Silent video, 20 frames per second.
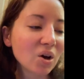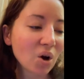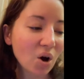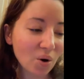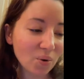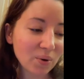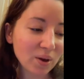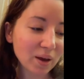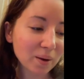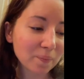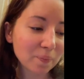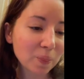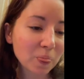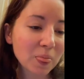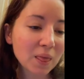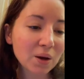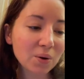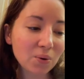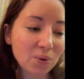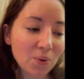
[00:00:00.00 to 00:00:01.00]
Okay,
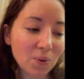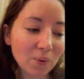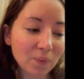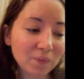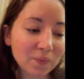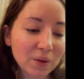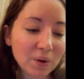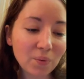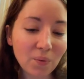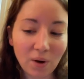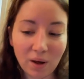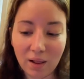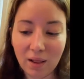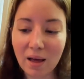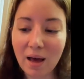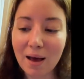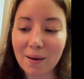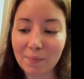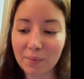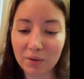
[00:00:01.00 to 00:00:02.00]
cool.
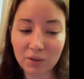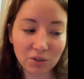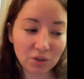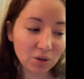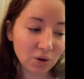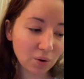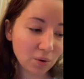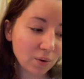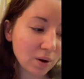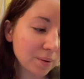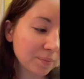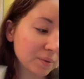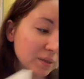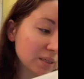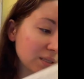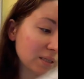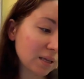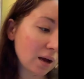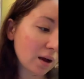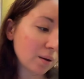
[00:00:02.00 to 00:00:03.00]
Well, I'm going to go. I'm going to
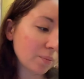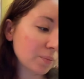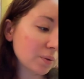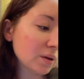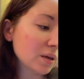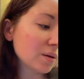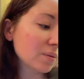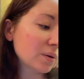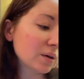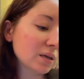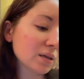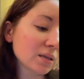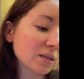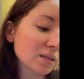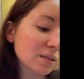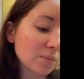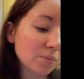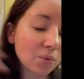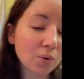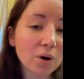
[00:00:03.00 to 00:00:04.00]
stop,
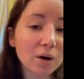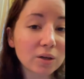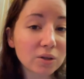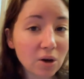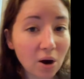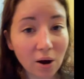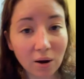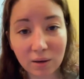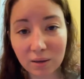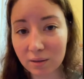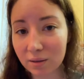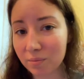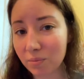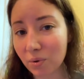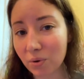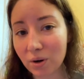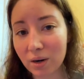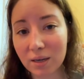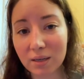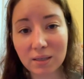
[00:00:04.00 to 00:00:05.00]
because the more I talk, the
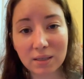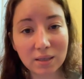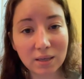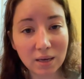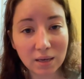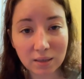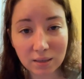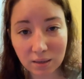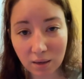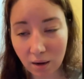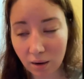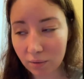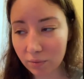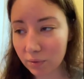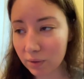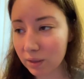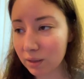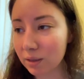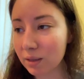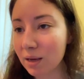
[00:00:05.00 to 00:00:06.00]
more I say stuff,
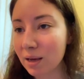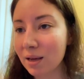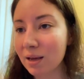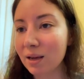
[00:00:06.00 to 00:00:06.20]
and